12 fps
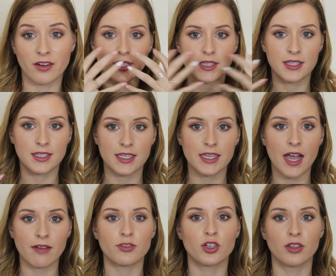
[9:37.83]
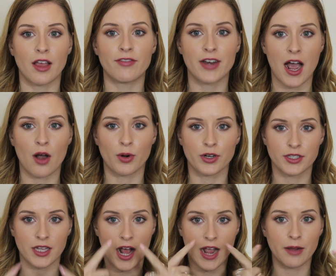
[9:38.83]
You can see after 11 hours
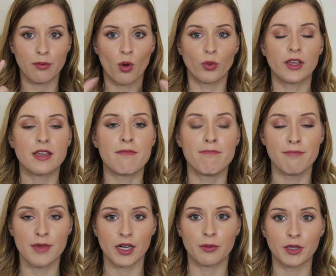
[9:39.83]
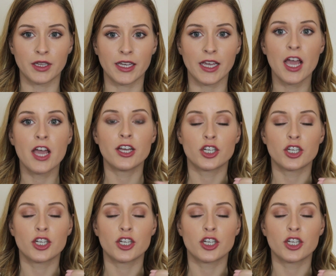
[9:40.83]
that I am only minimally